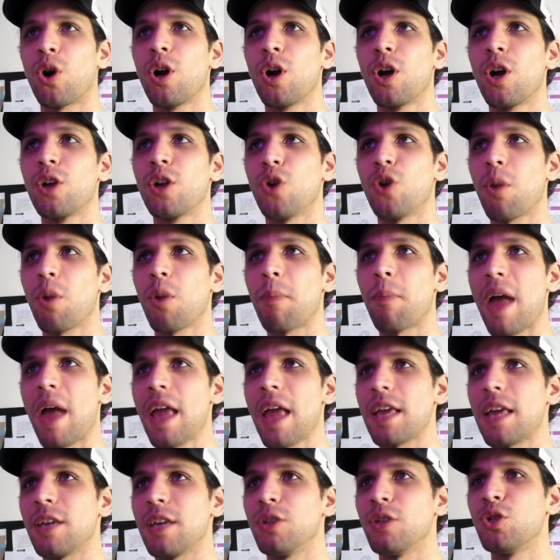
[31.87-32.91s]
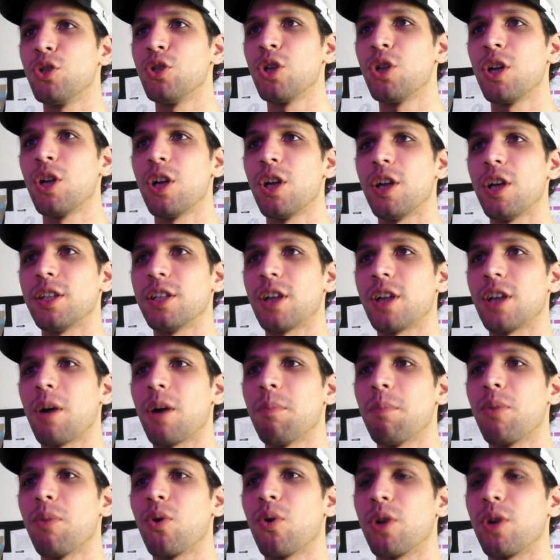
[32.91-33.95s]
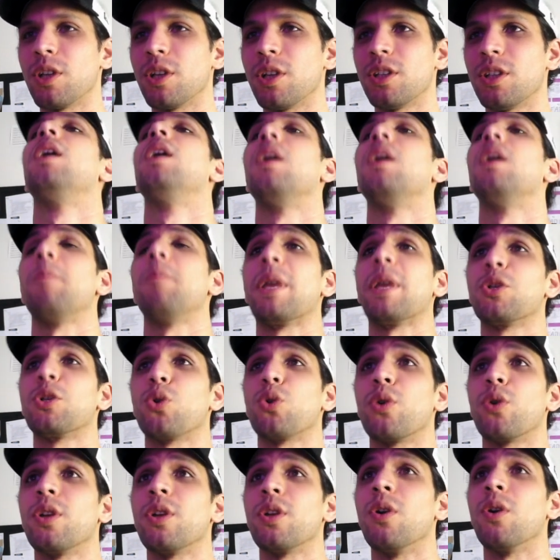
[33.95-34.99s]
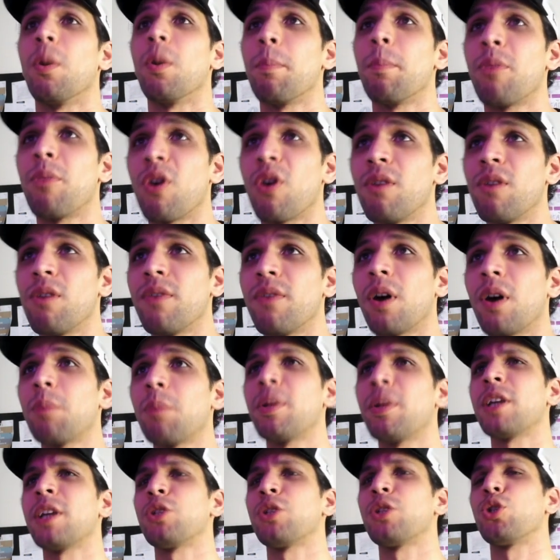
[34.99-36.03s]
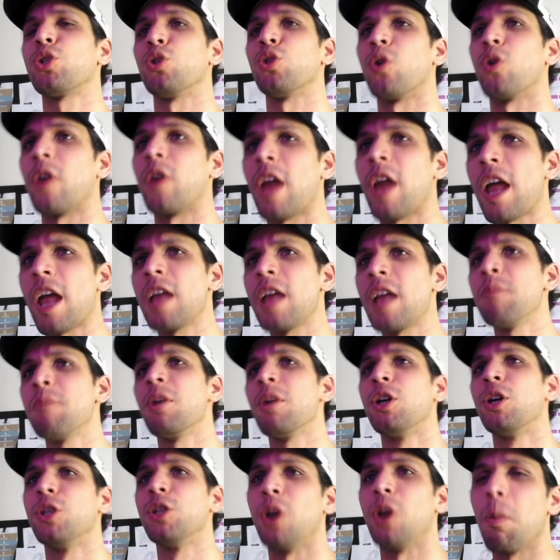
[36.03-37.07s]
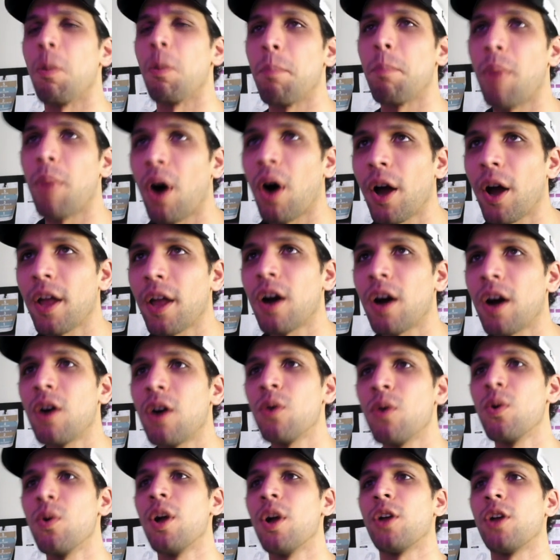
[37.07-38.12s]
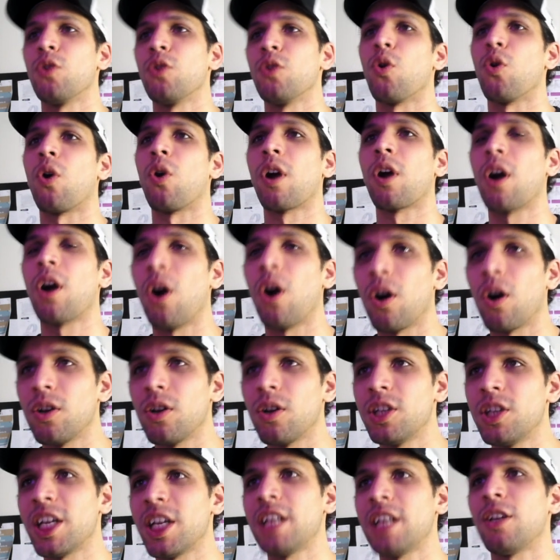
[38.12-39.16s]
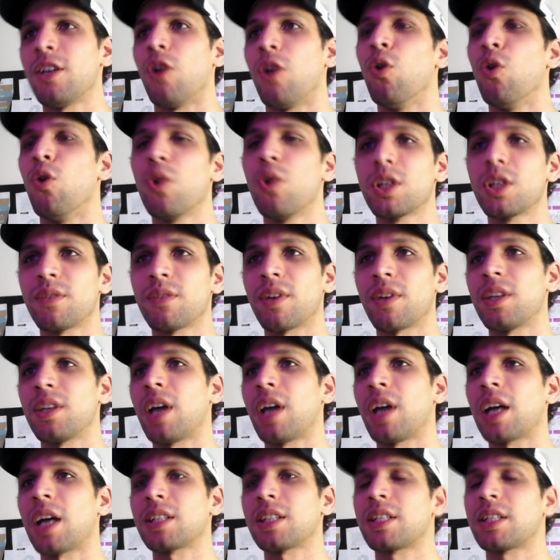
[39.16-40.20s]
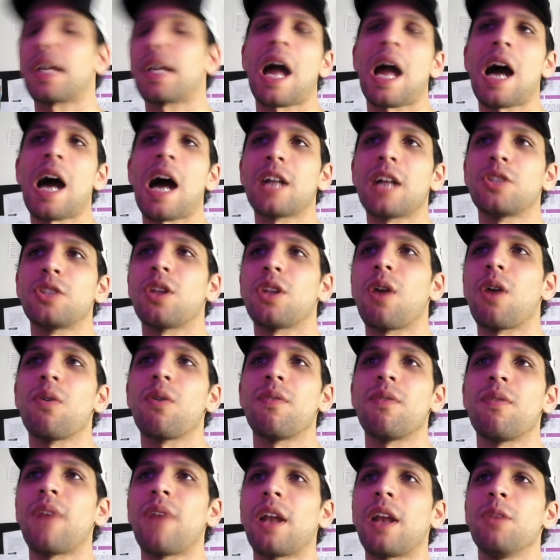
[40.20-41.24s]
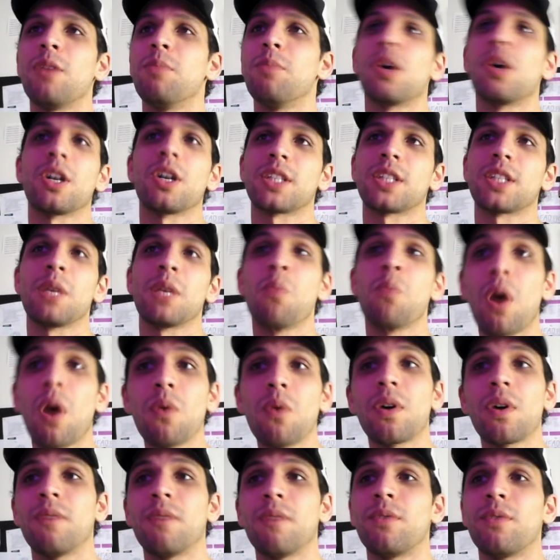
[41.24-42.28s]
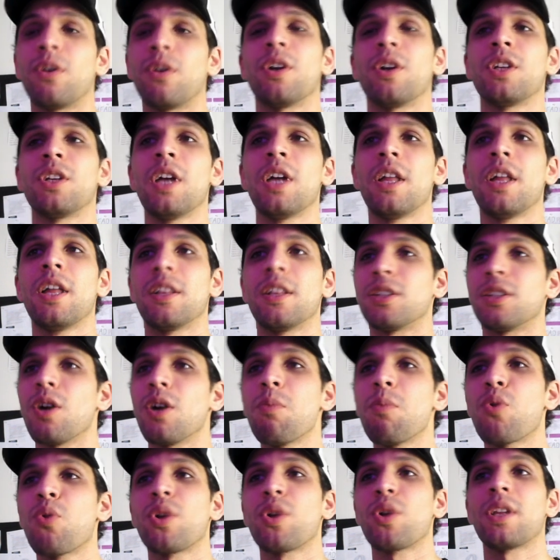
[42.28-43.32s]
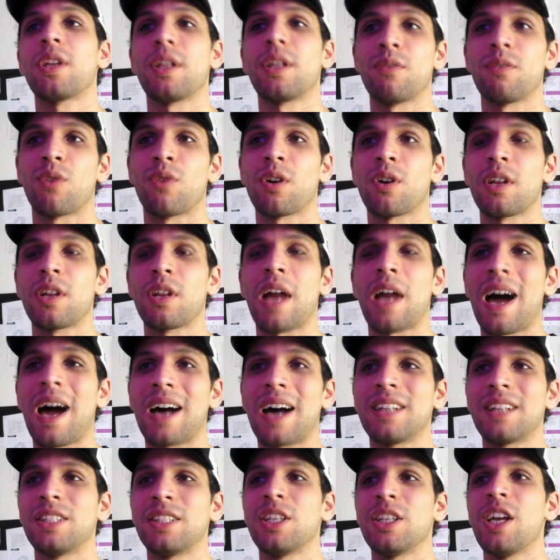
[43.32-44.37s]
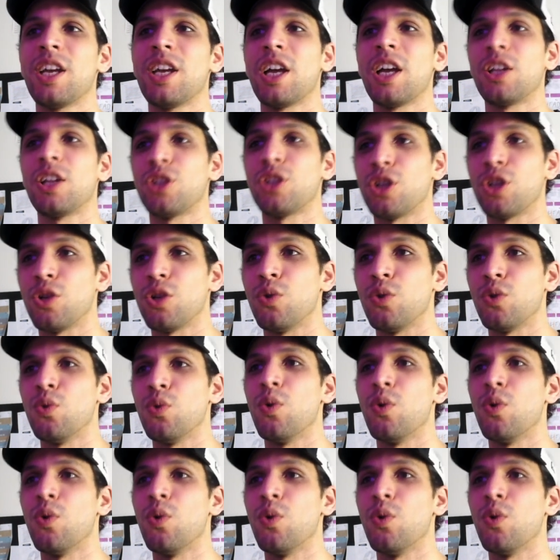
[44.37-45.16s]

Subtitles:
your page is on point. Make sure your profile pitch, your name, your bio, your content looks fantastic, adds a load of value, because it won't convert. There's no point in running ads to